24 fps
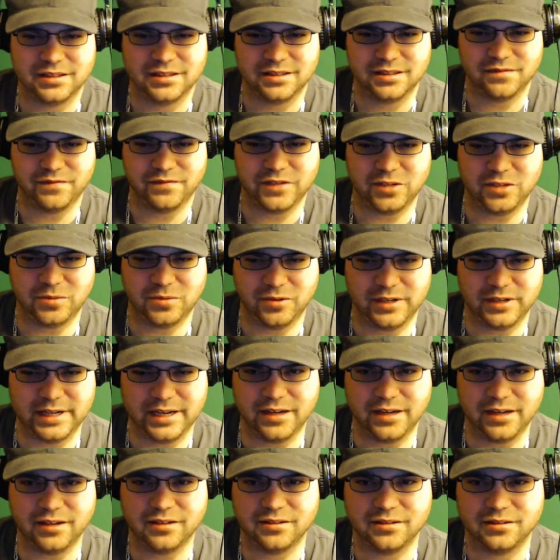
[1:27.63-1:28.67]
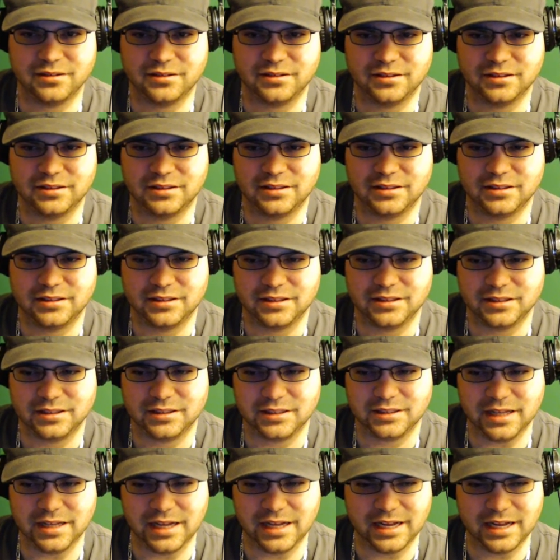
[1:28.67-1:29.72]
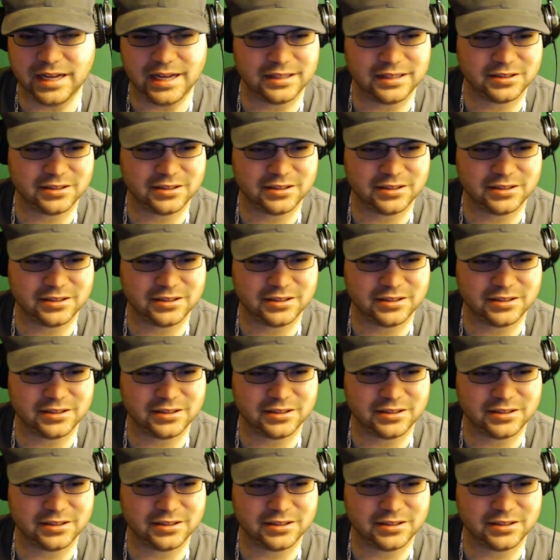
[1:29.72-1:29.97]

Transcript: Available now. Uh,